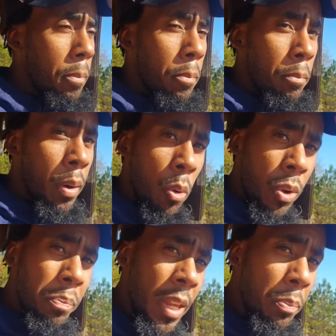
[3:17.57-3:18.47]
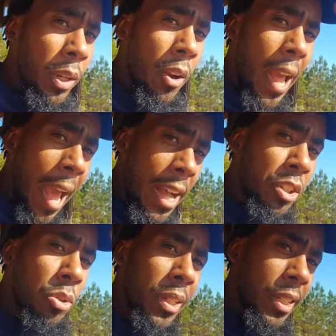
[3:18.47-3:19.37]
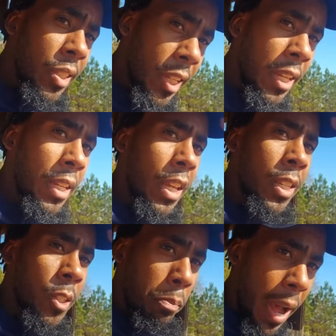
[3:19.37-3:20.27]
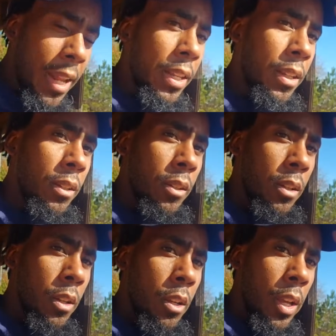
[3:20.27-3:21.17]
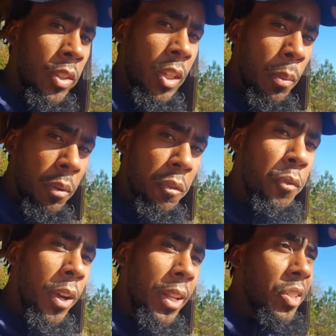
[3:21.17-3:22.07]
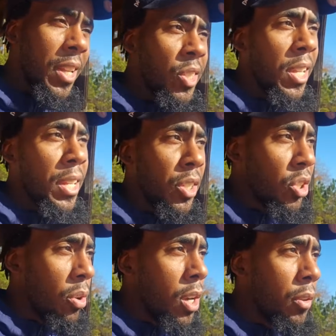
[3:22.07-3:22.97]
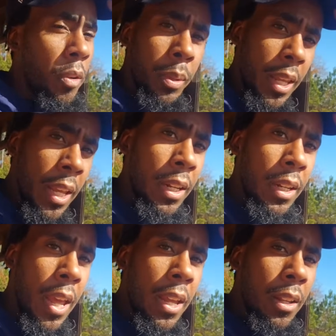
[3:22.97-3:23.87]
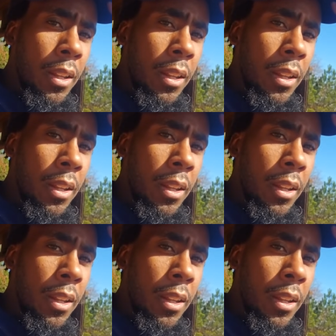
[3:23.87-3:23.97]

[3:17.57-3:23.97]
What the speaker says: But what people are actually seeing and spotting, and some of the footage that's getting scrubbed from the internet,